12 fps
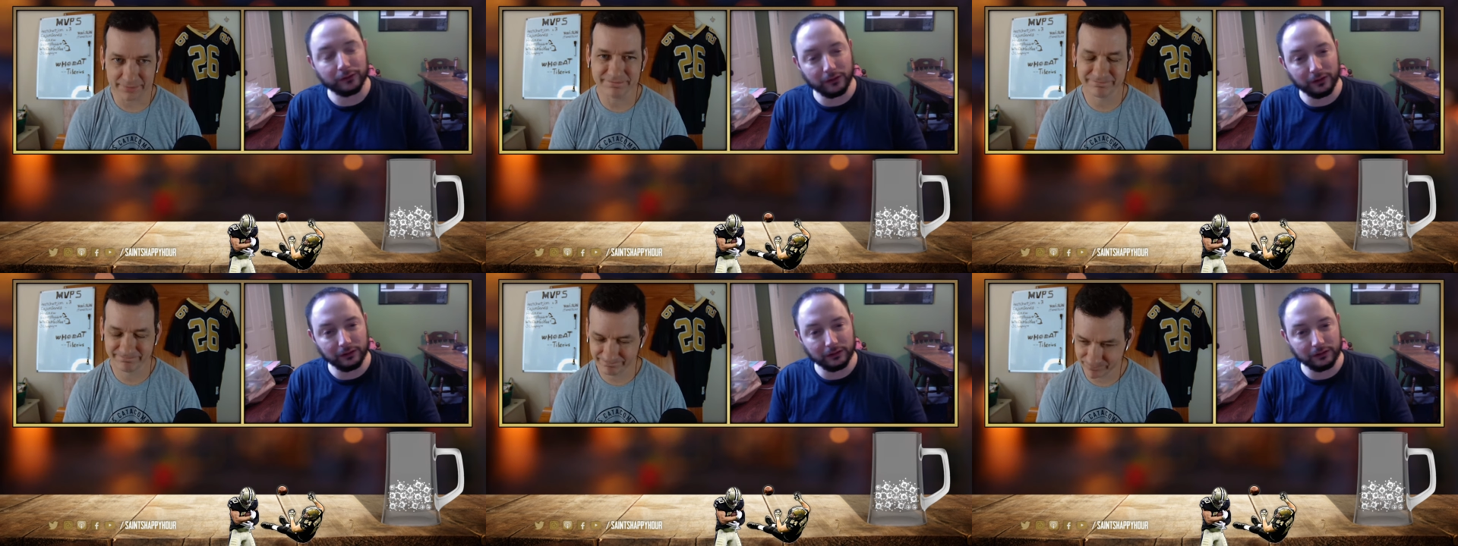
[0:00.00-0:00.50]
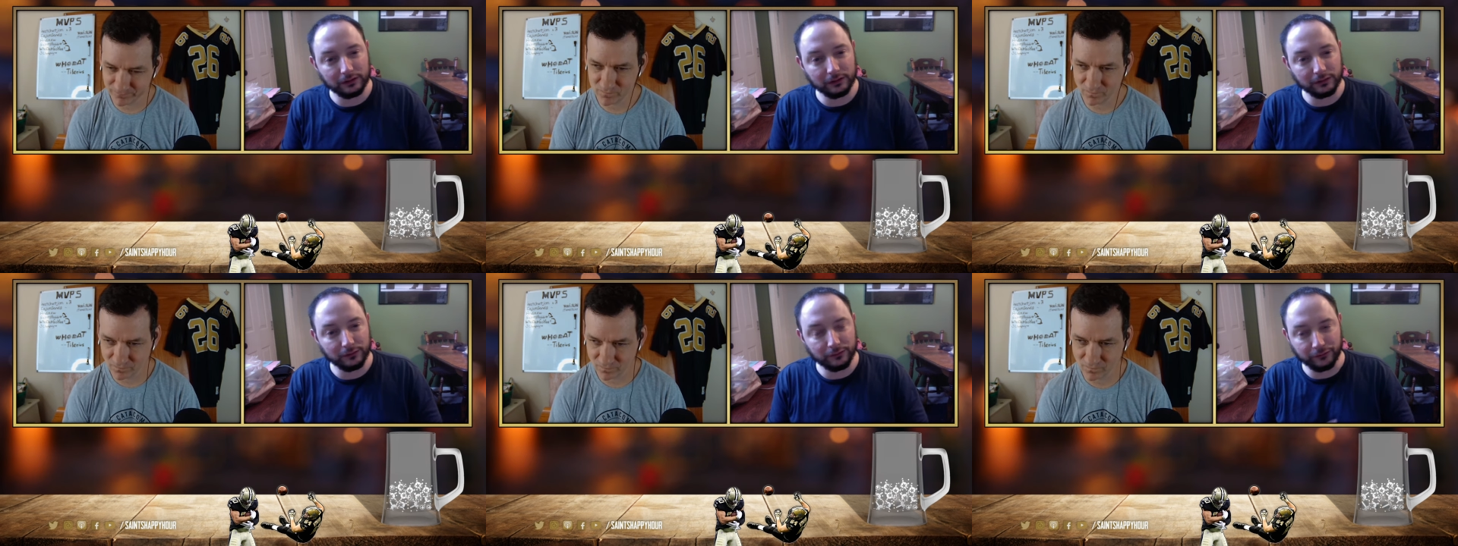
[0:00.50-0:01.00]
Speaker 1: yep.
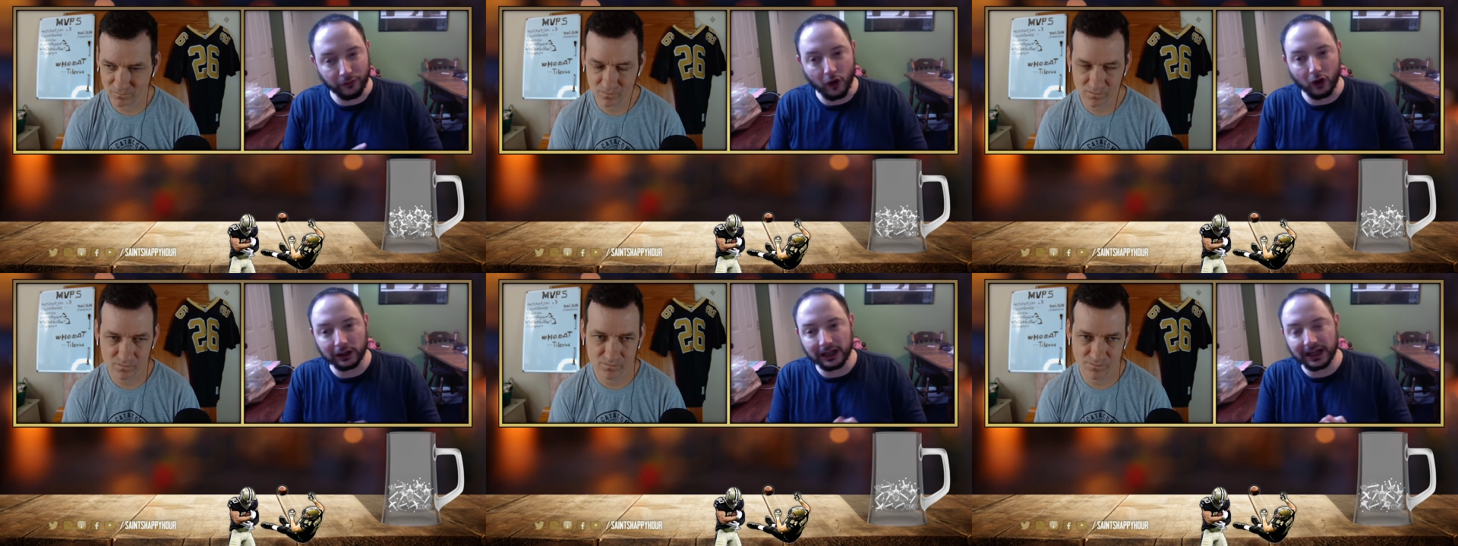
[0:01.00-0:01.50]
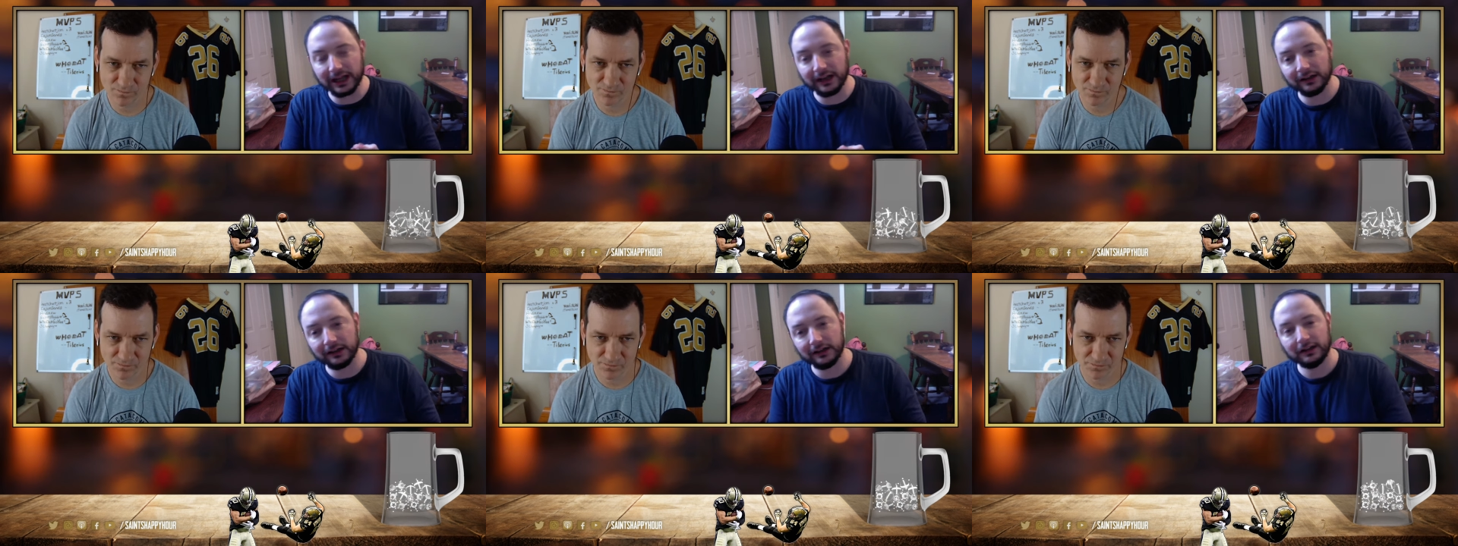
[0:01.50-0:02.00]
falling,
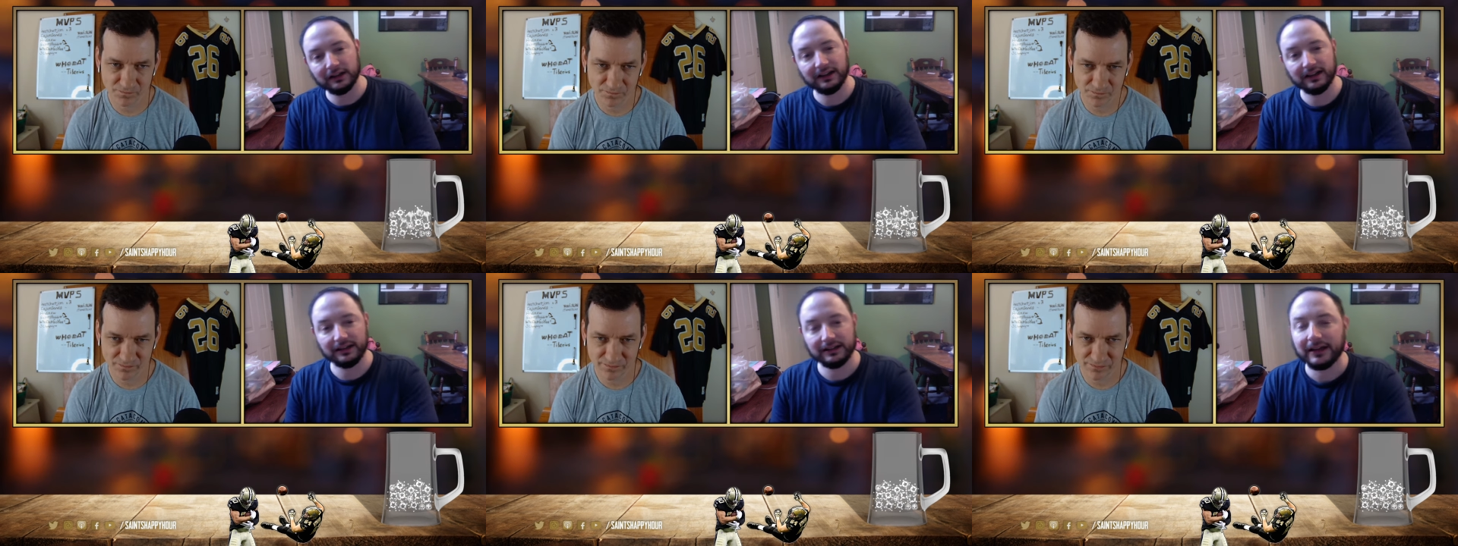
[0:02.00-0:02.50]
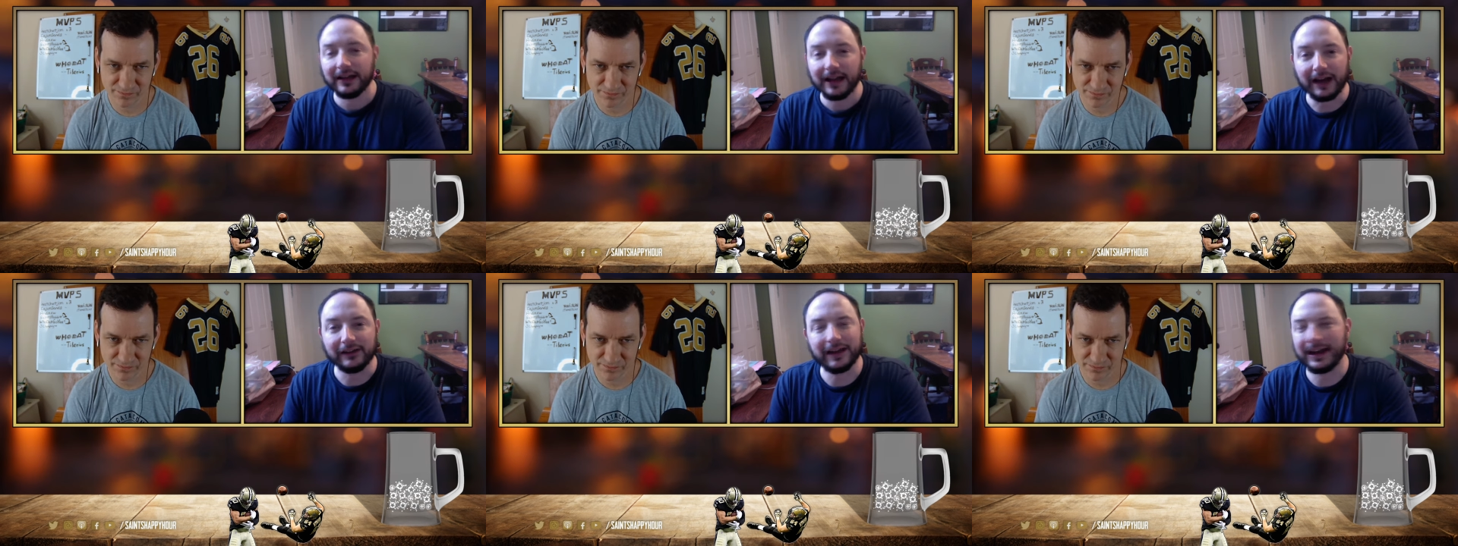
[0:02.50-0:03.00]
I,
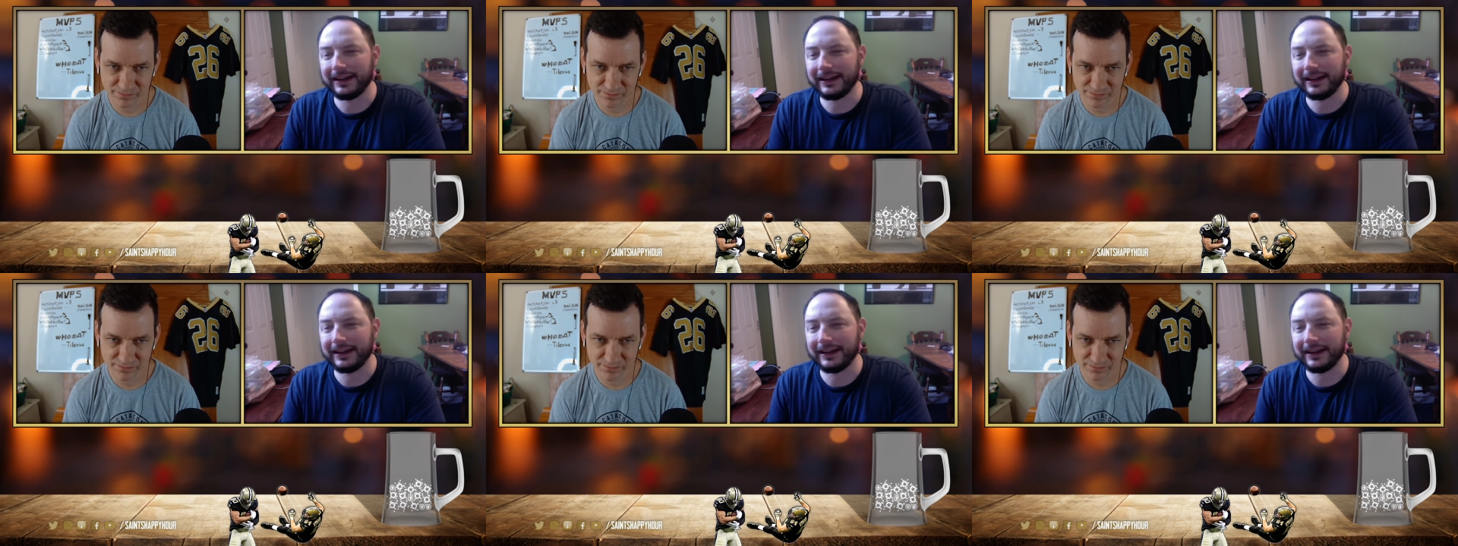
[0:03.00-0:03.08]
I,